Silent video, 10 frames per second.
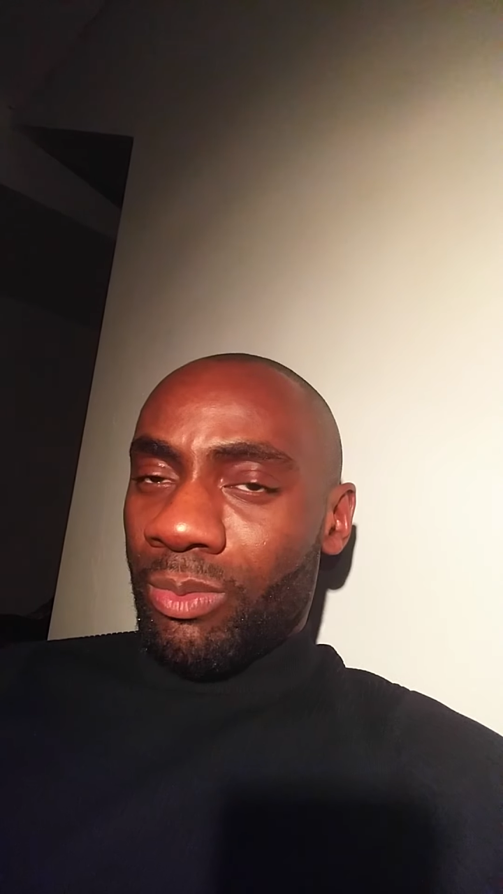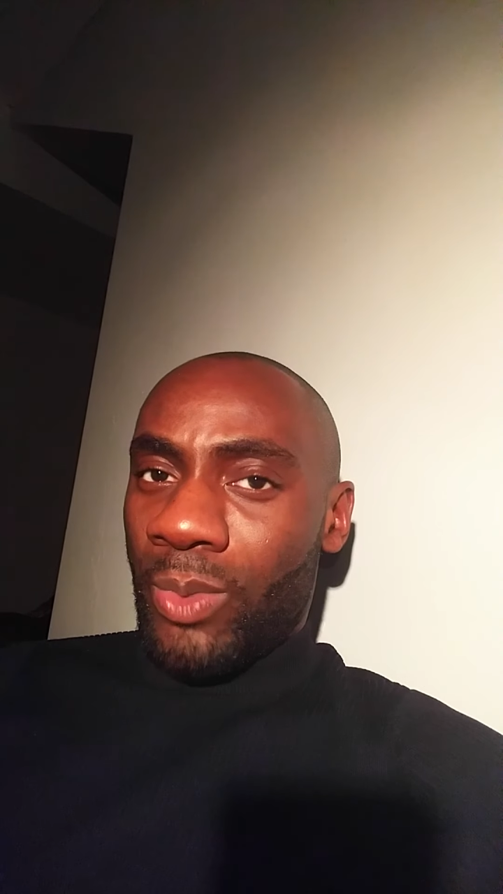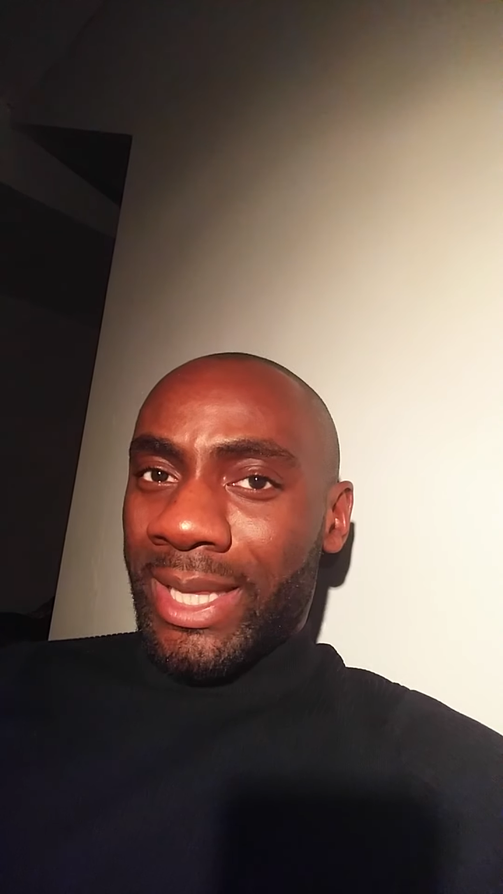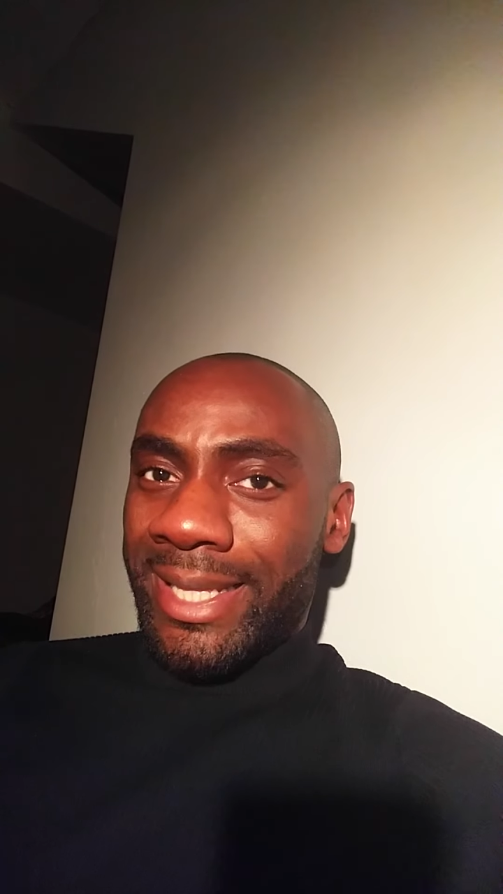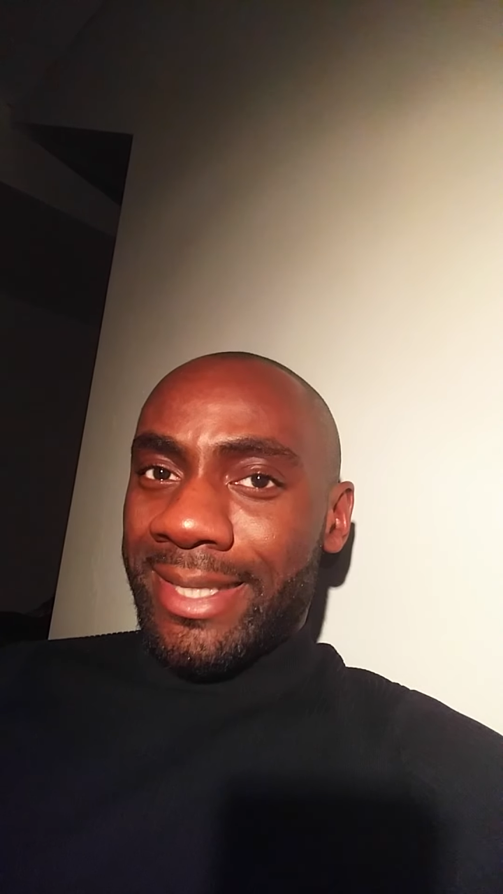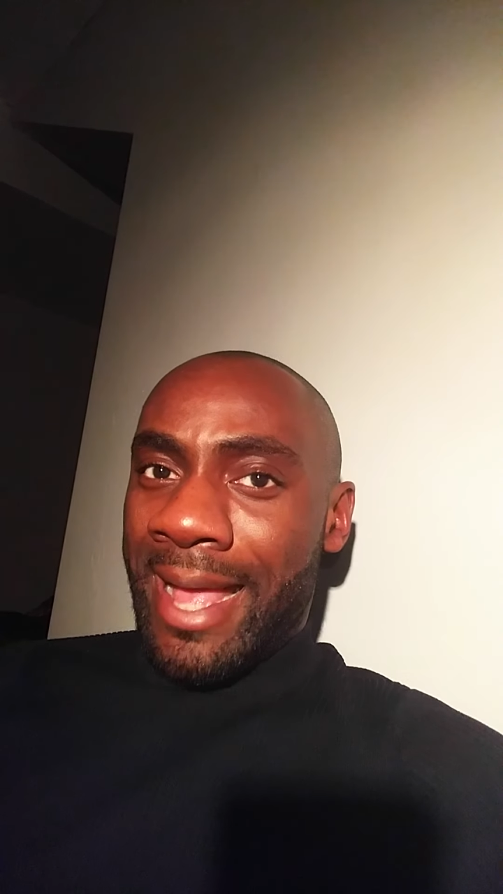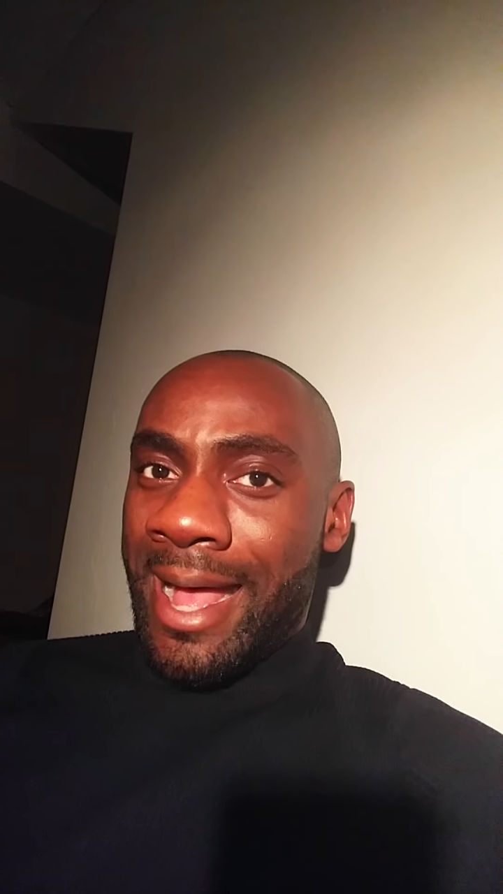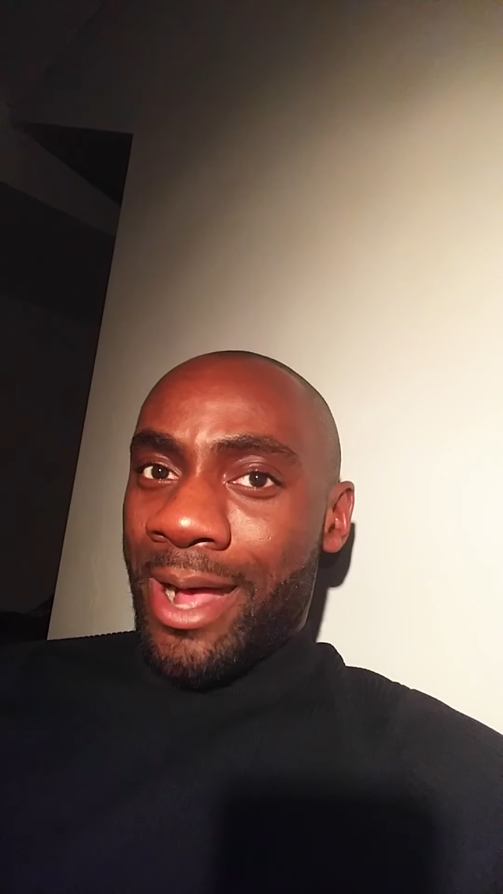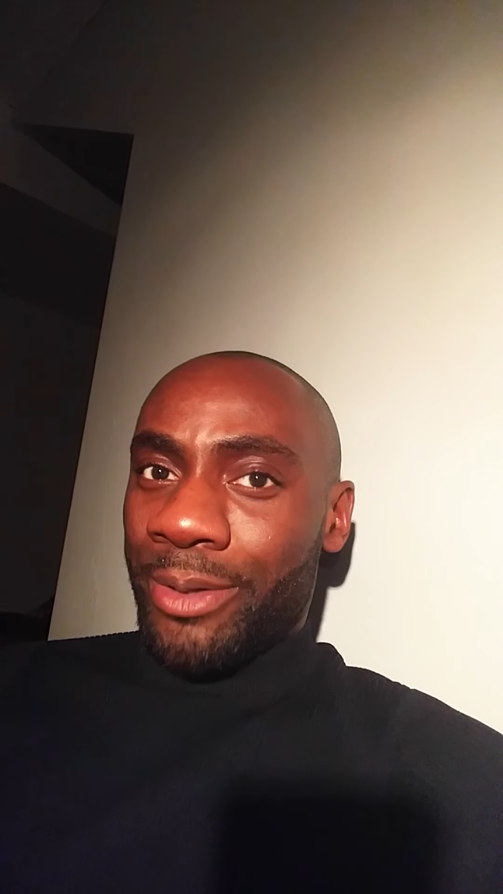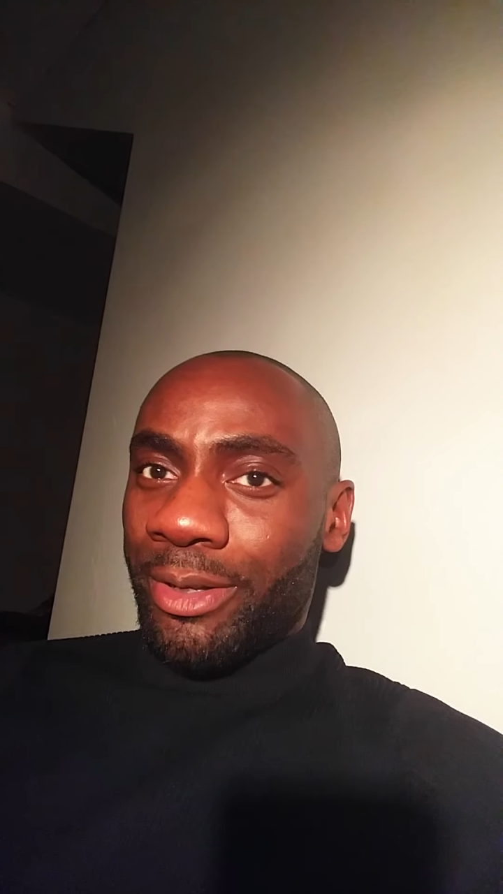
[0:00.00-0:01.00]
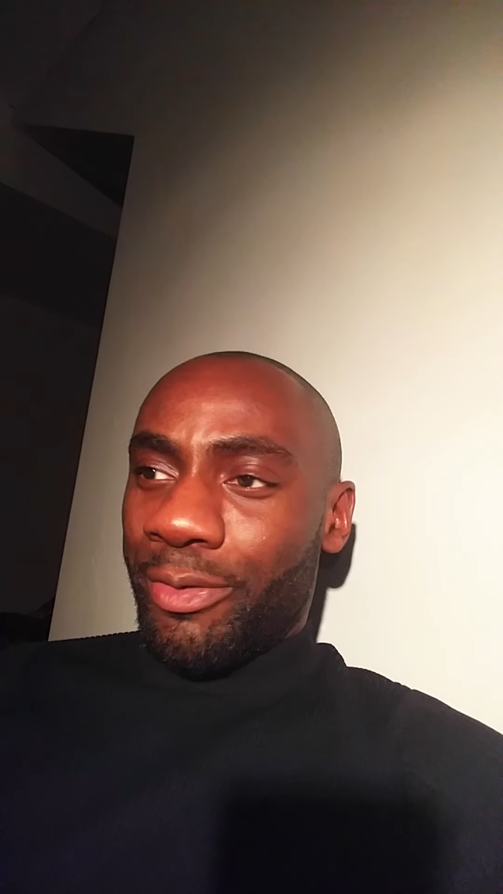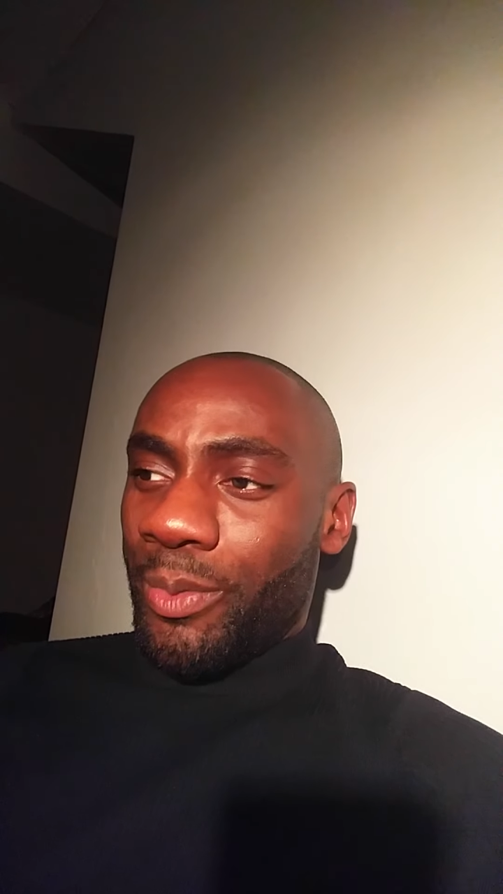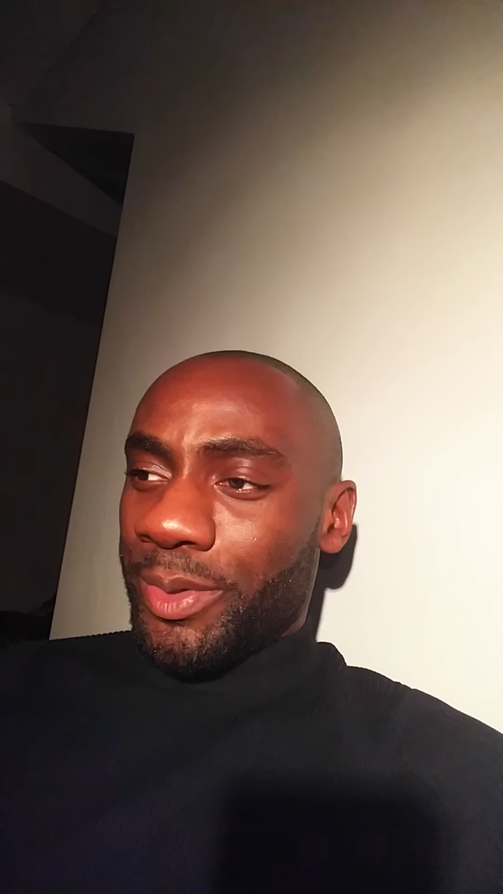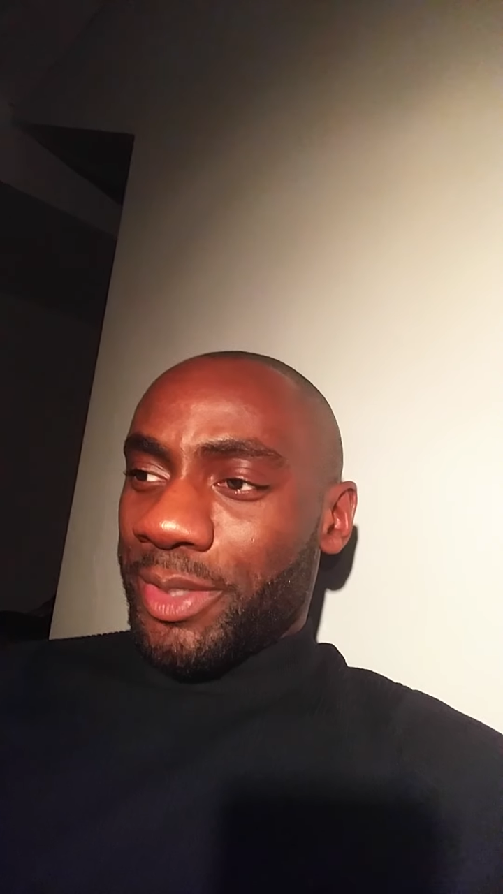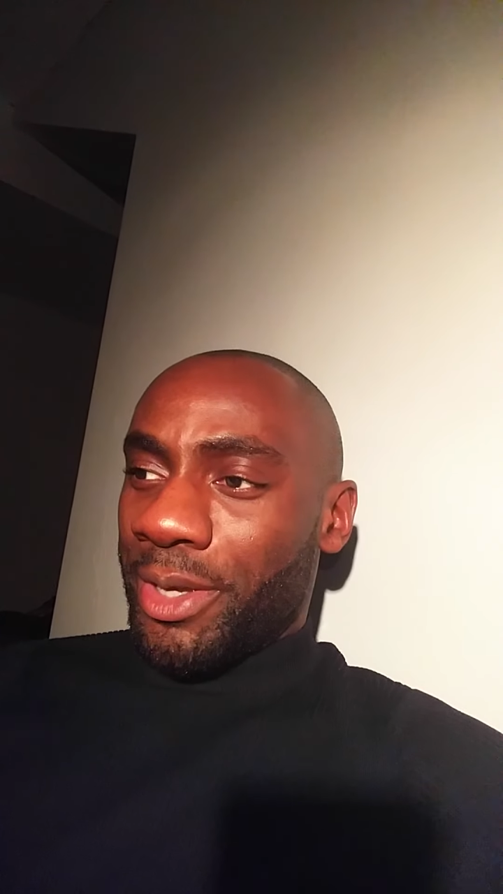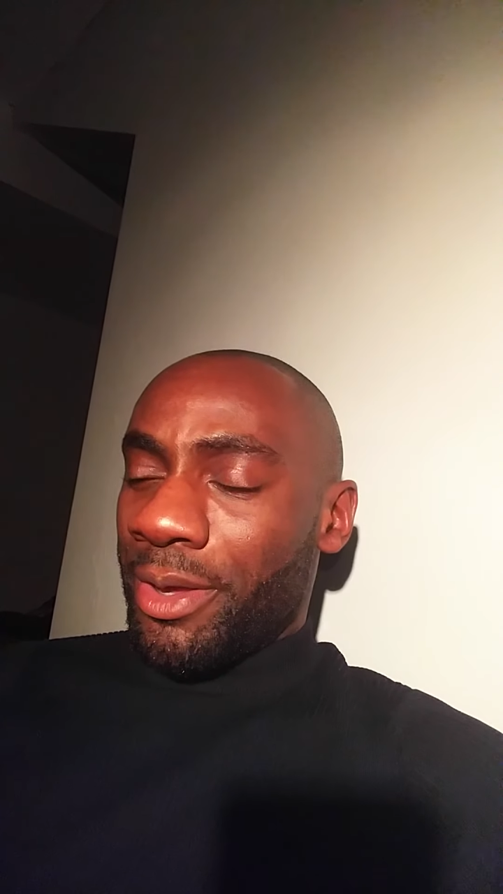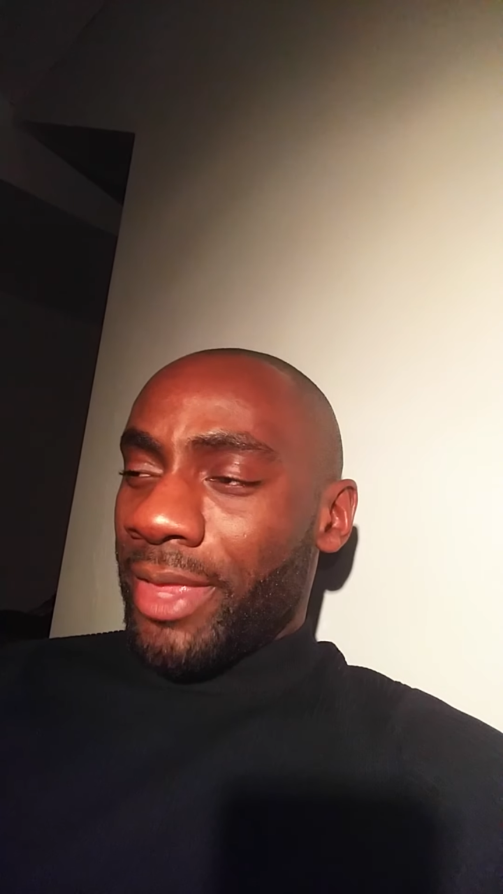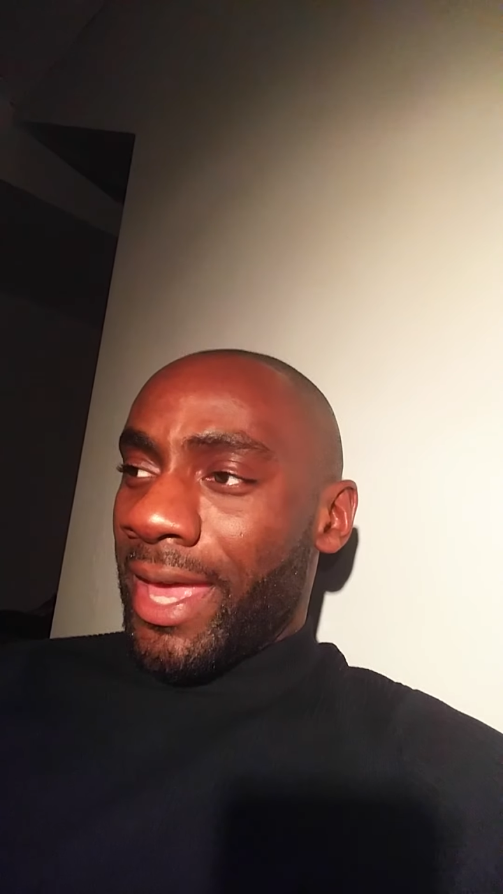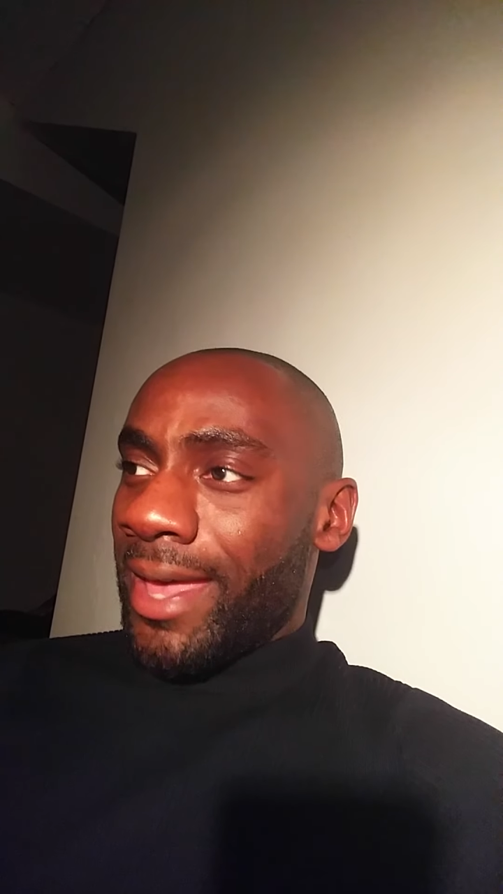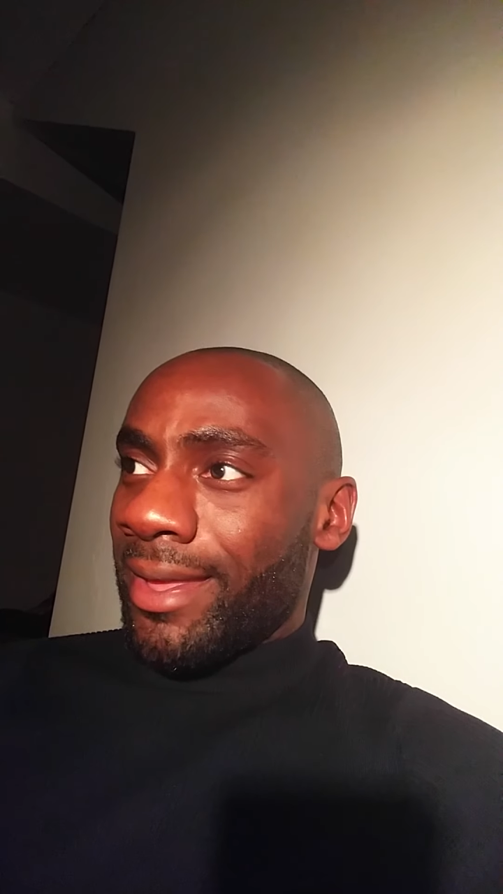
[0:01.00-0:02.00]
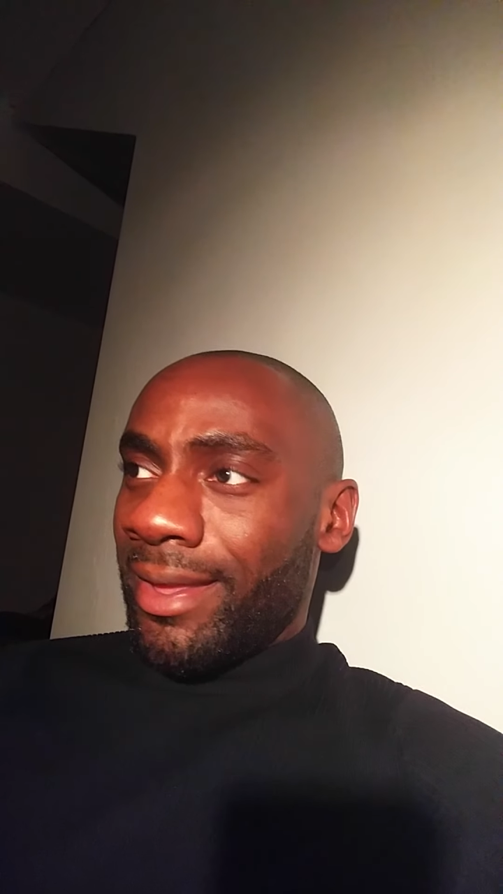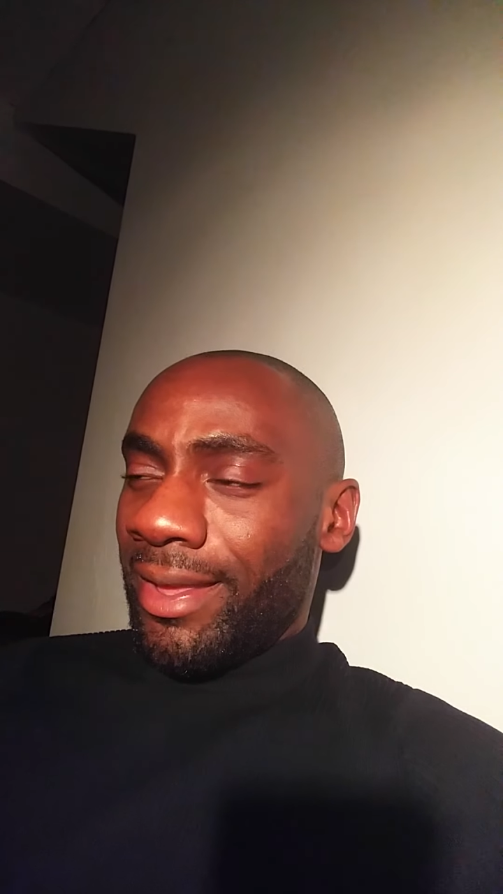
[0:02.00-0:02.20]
well endowed, if you want to go there.